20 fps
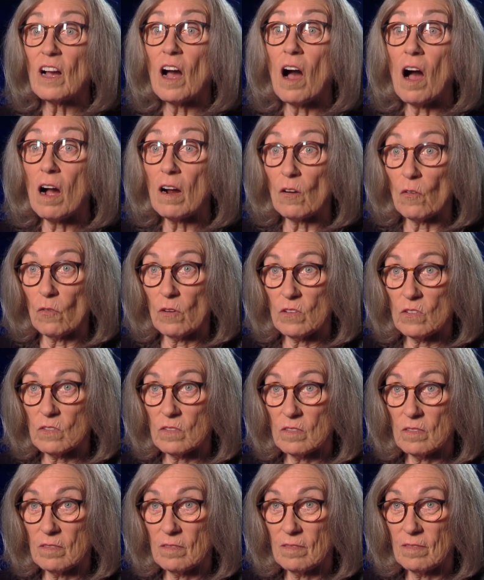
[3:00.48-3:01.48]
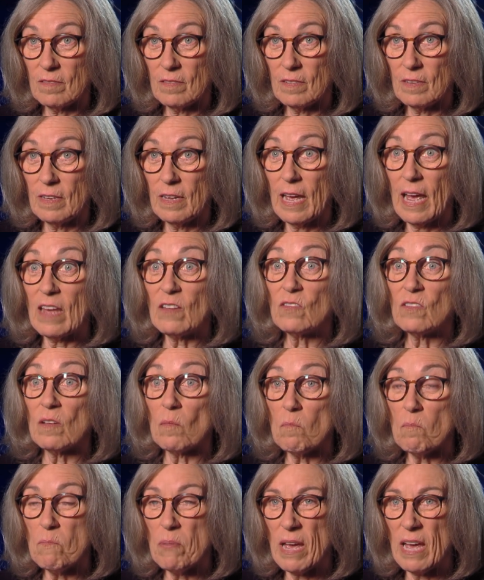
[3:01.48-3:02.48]
Congress has
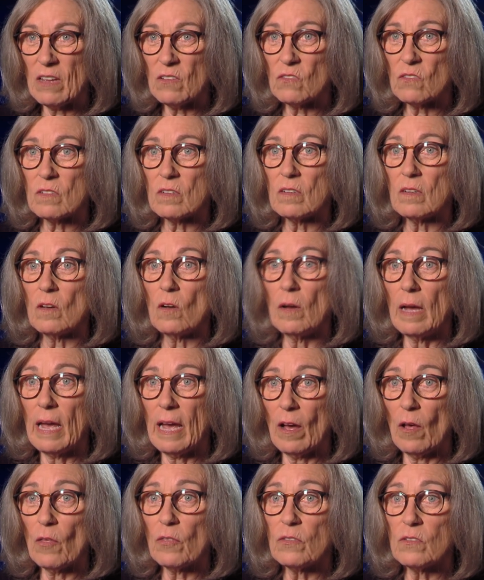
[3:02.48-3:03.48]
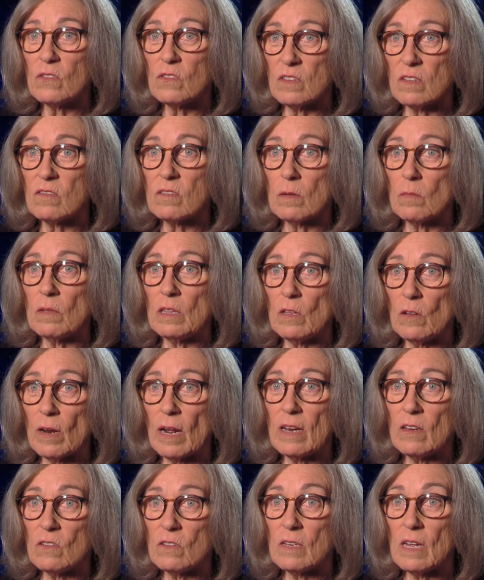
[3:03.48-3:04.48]
the best health system in the
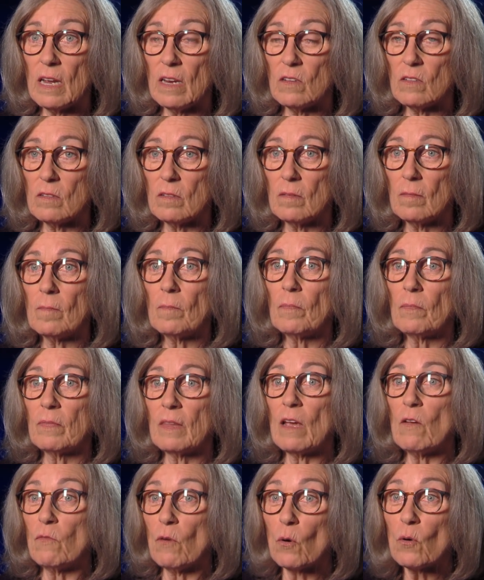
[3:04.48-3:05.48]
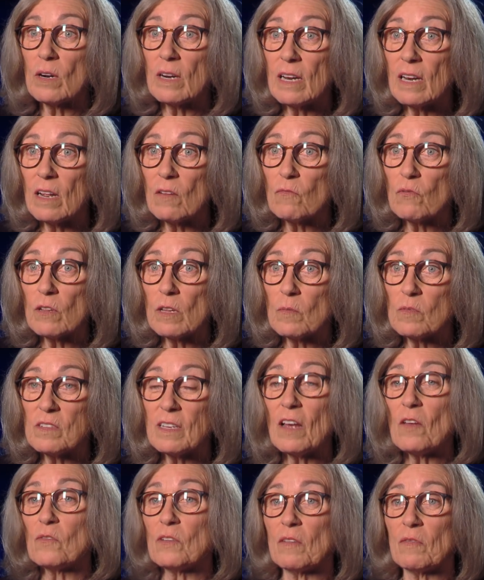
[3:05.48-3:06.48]
United States. They voted it in for
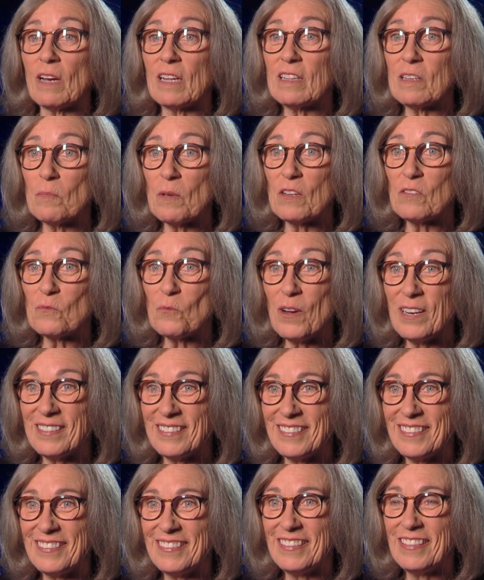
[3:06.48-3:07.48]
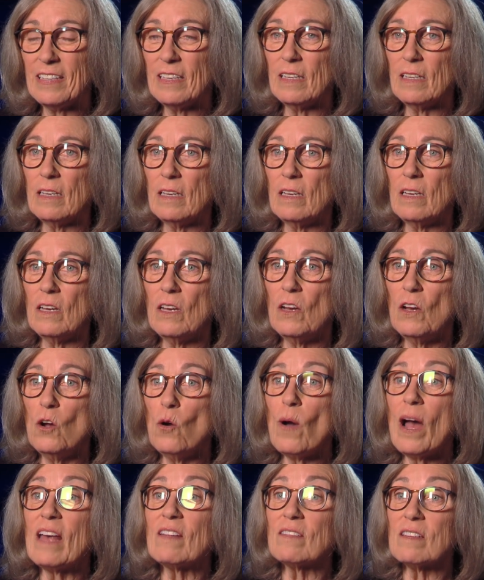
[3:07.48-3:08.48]
themselves. They've got the best one.
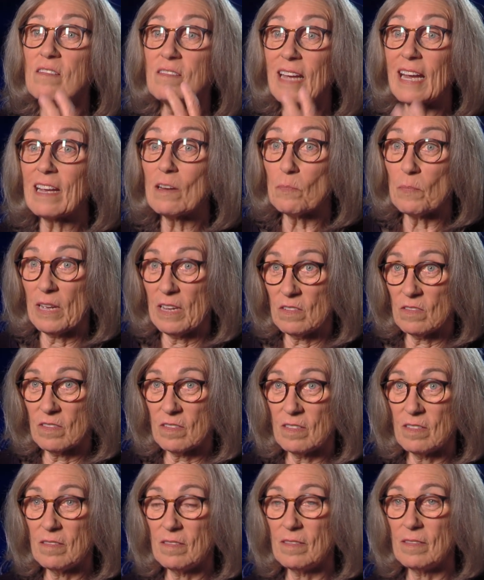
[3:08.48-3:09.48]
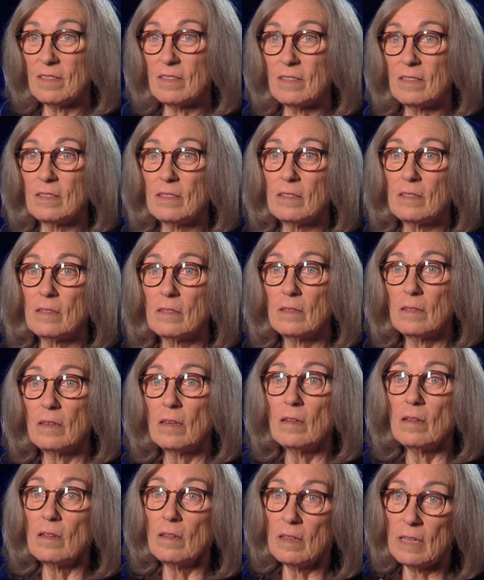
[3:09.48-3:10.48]
Who has the second best?
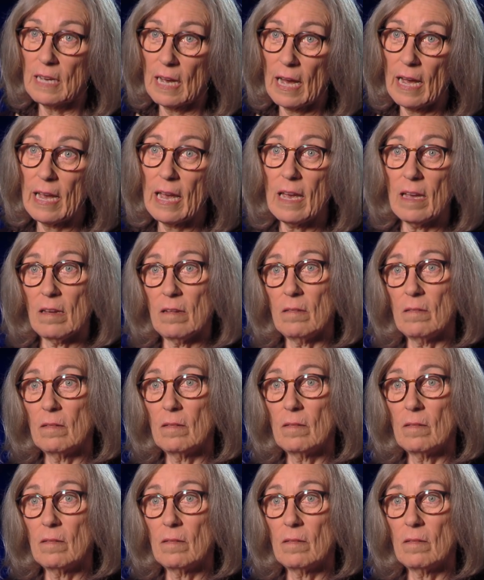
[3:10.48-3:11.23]
The IA.